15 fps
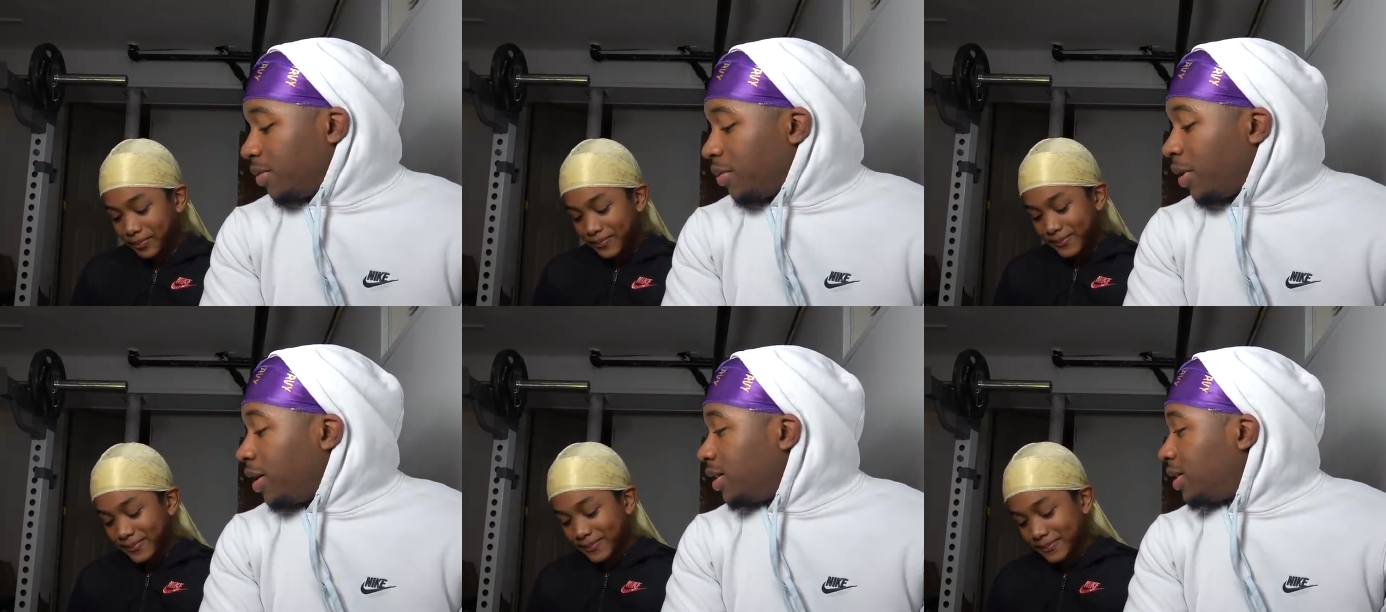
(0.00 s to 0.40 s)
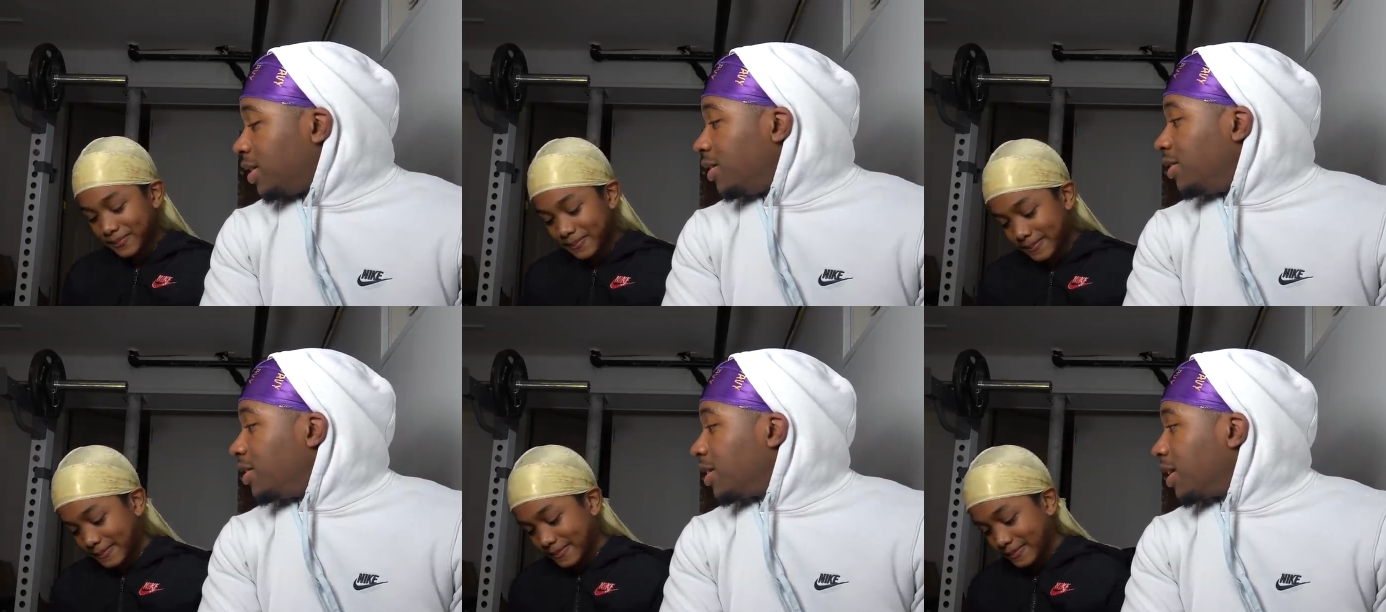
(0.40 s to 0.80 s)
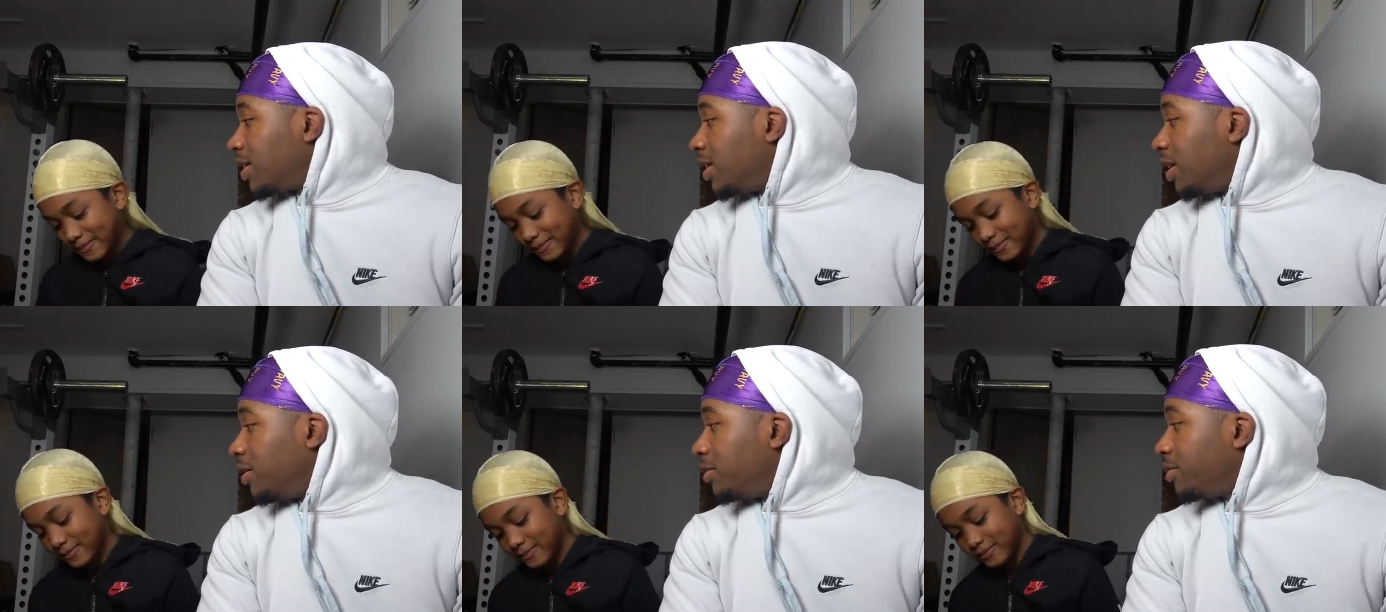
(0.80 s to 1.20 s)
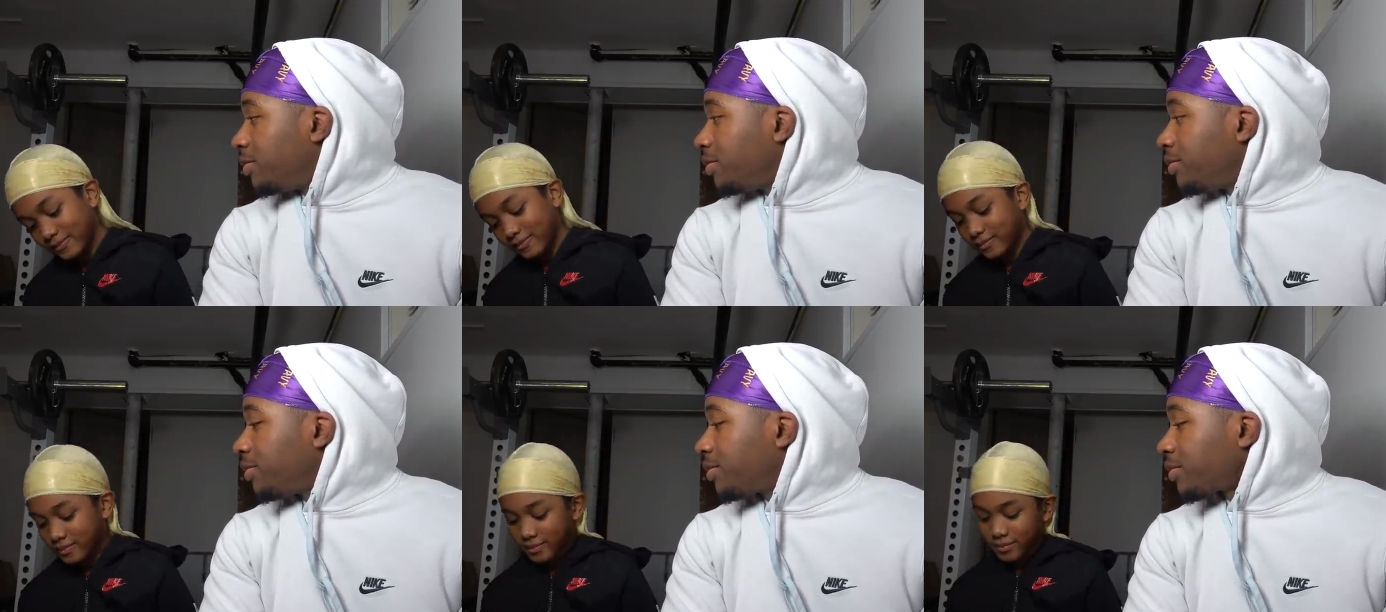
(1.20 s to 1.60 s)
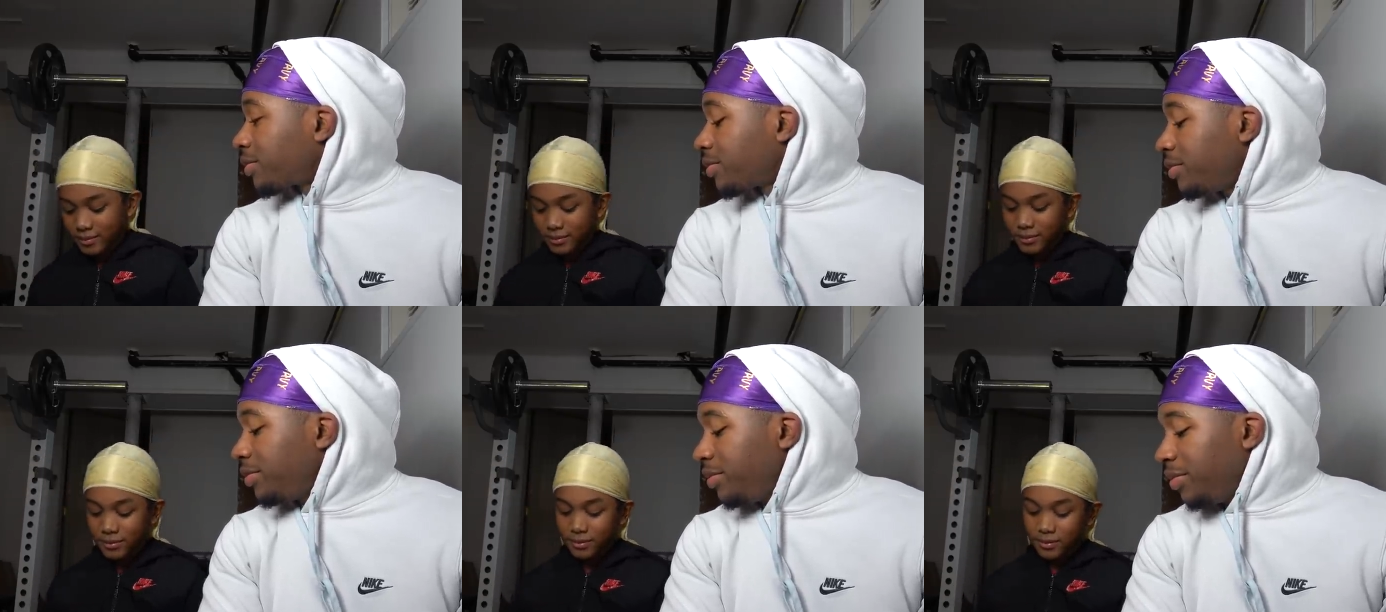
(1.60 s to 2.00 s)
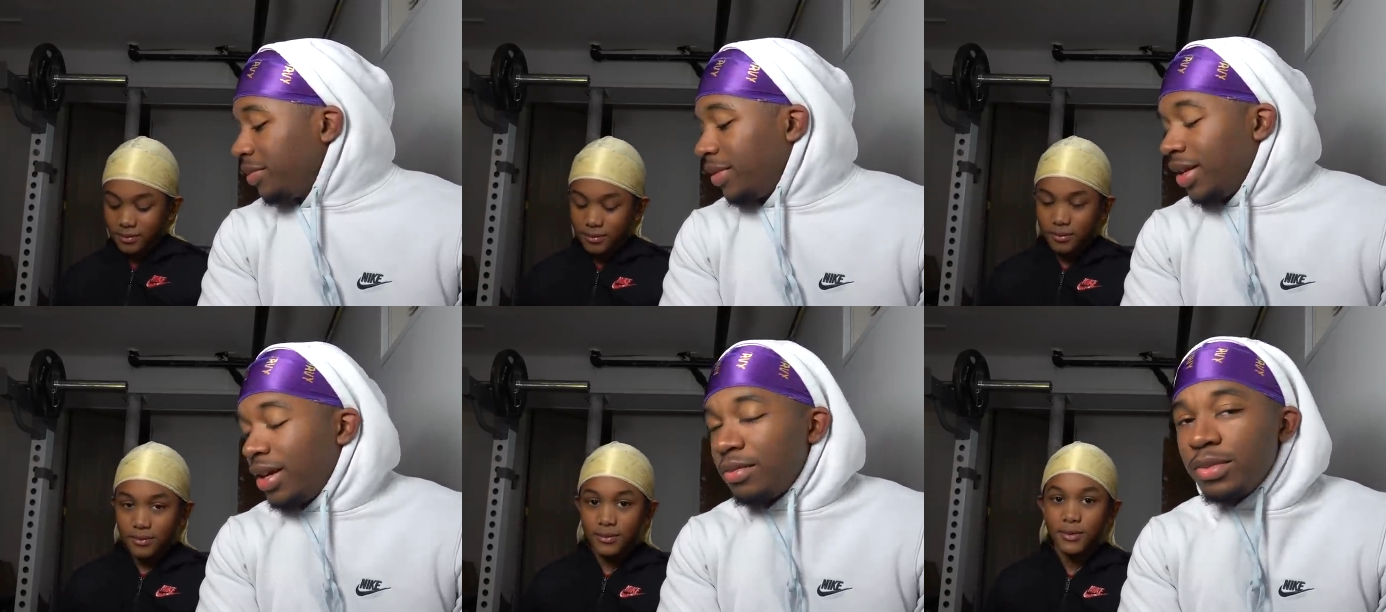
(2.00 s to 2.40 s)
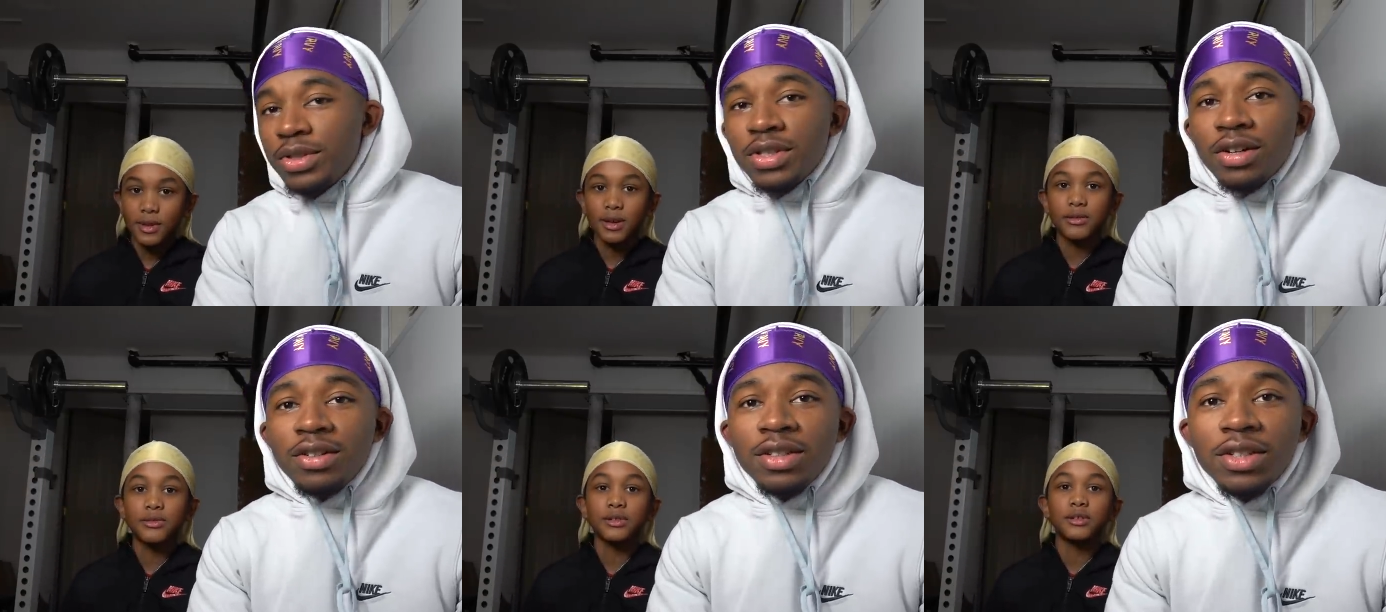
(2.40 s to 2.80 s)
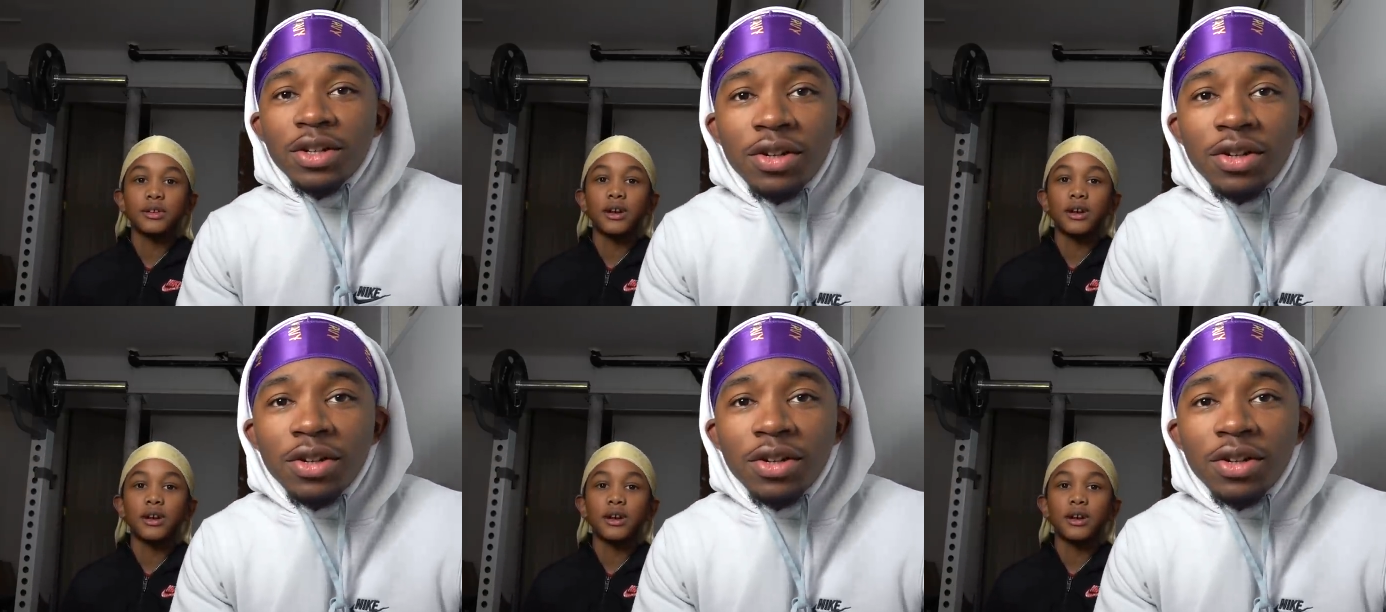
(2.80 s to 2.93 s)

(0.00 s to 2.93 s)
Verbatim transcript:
Speaker 1: Why does it still look like that? I'm gonna be starting this.